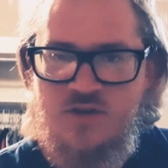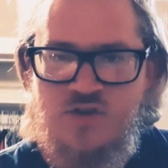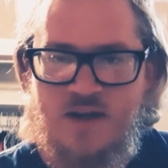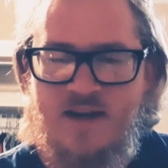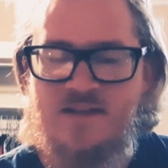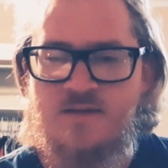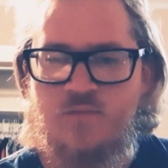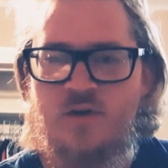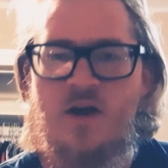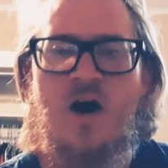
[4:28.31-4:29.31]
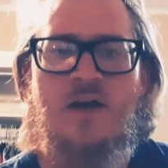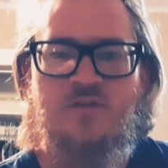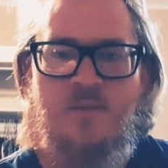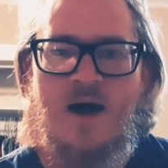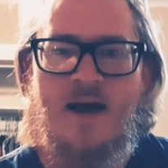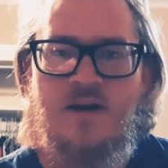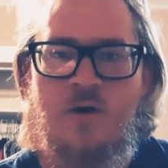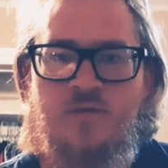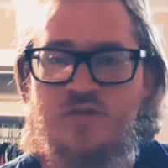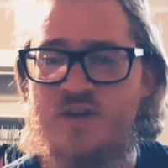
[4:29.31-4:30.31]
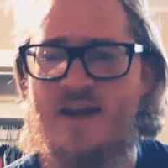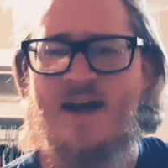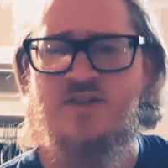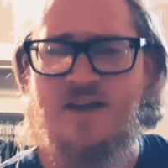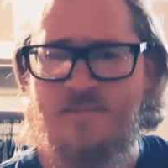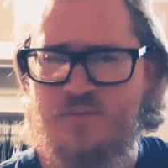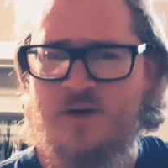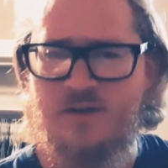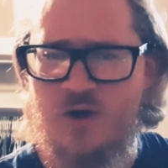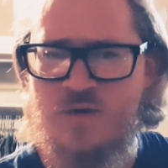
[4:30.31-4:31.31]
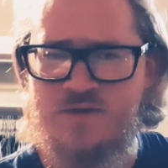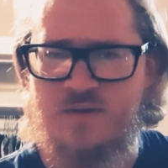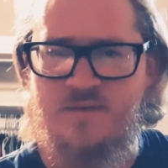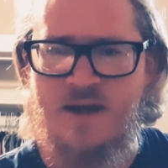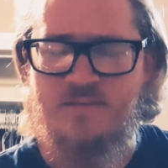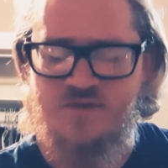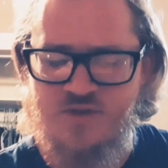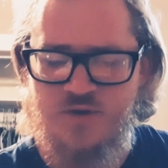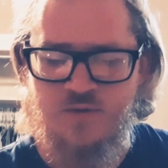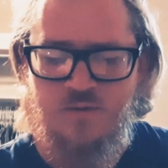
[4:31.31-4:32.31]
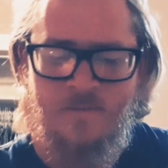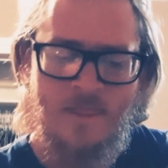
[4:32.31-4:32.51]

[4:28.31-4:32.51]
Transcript: She can hit some really awesome high notes, and she can actually get pretty low sometimes too.